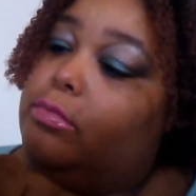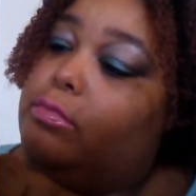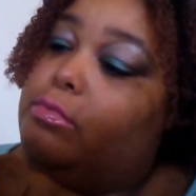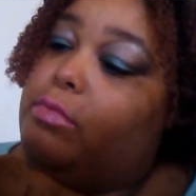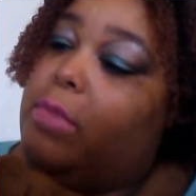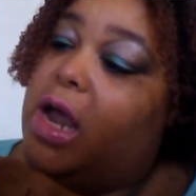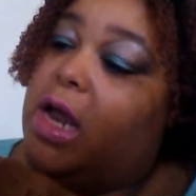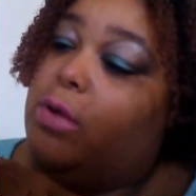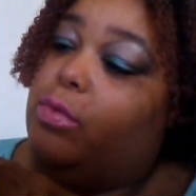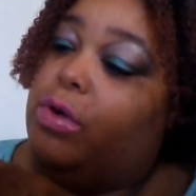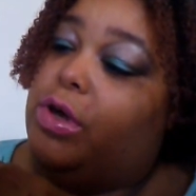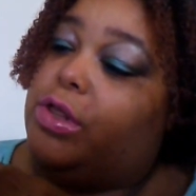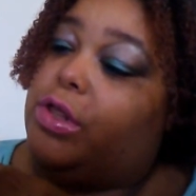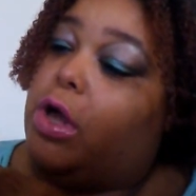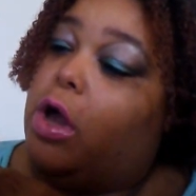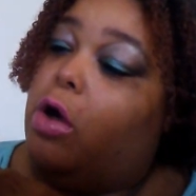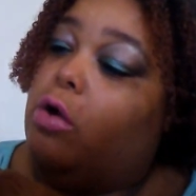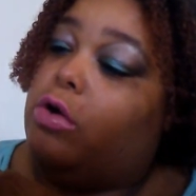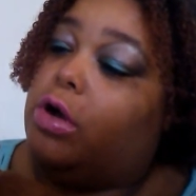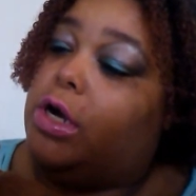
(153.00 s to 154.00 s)
made
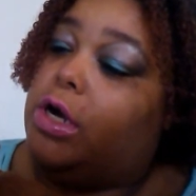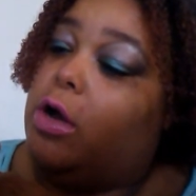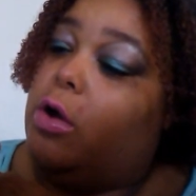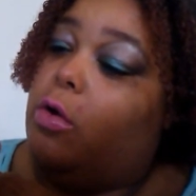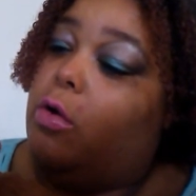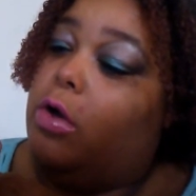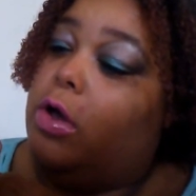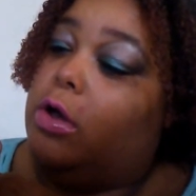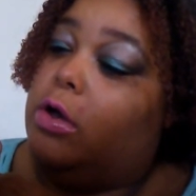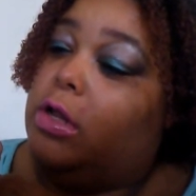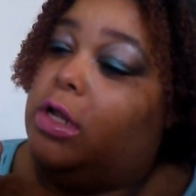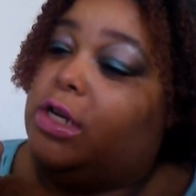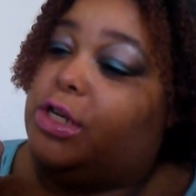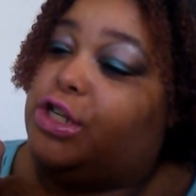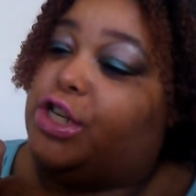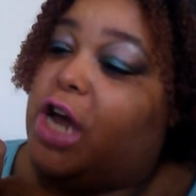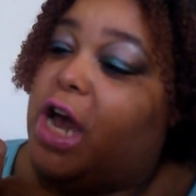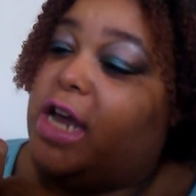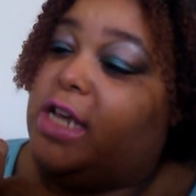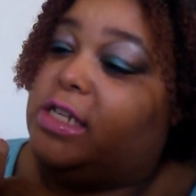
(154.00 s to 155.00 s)
with coconut oil
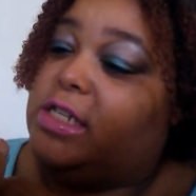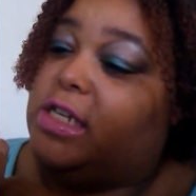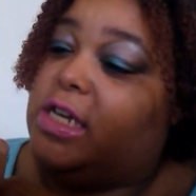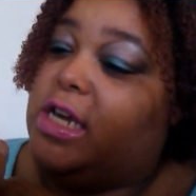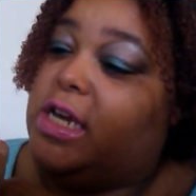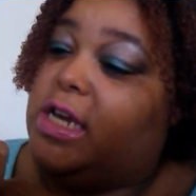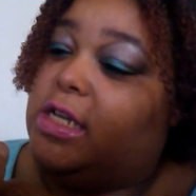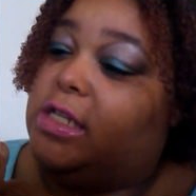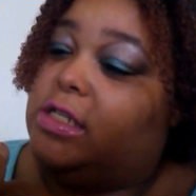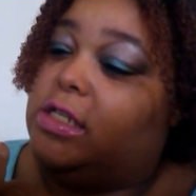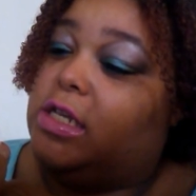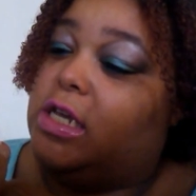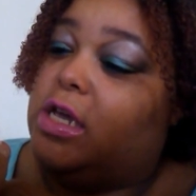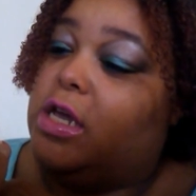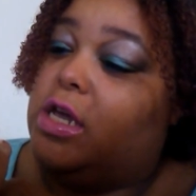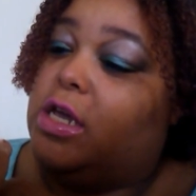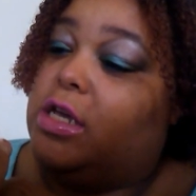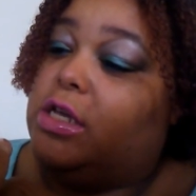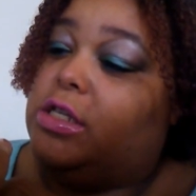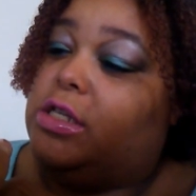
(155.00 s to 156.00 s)
and chia seeds,
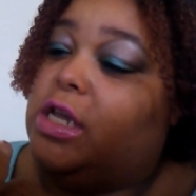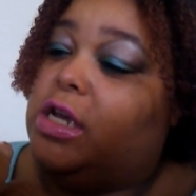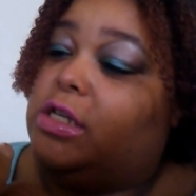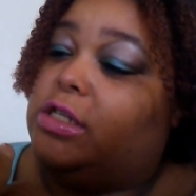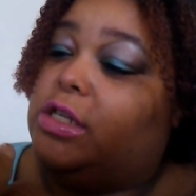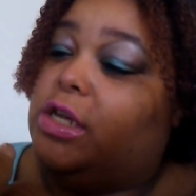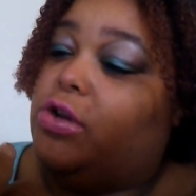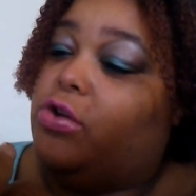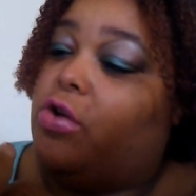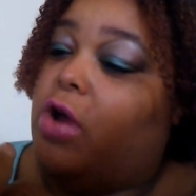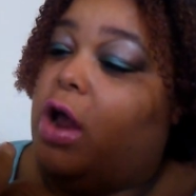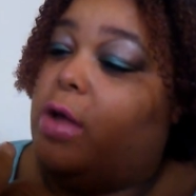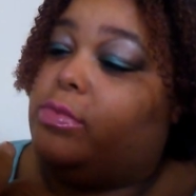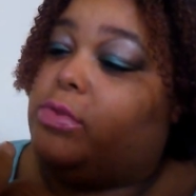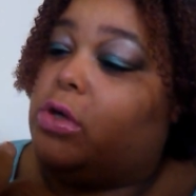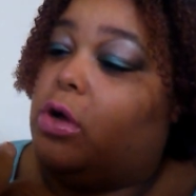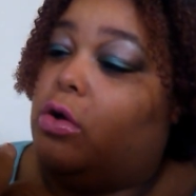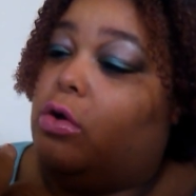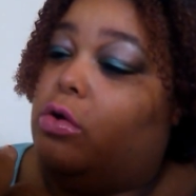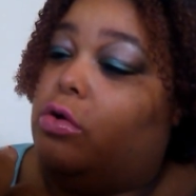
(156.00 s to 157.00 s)
16
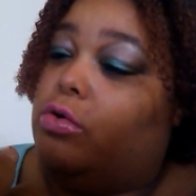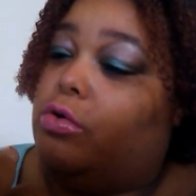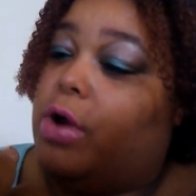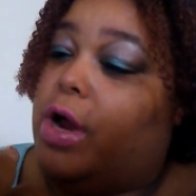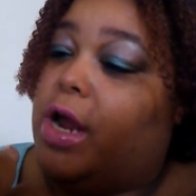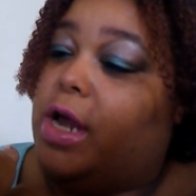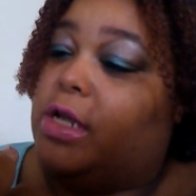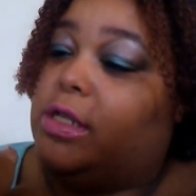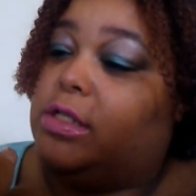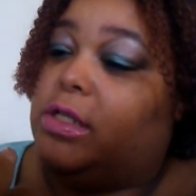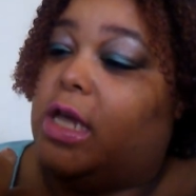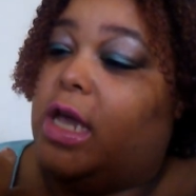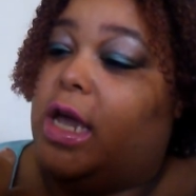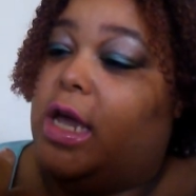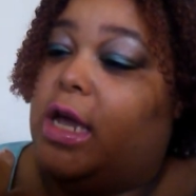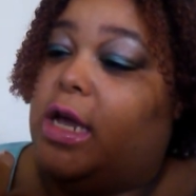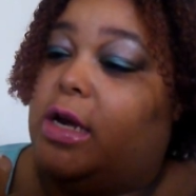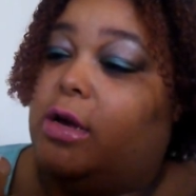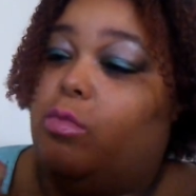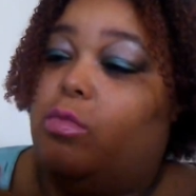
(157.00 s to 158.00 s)
grams of whole grains, and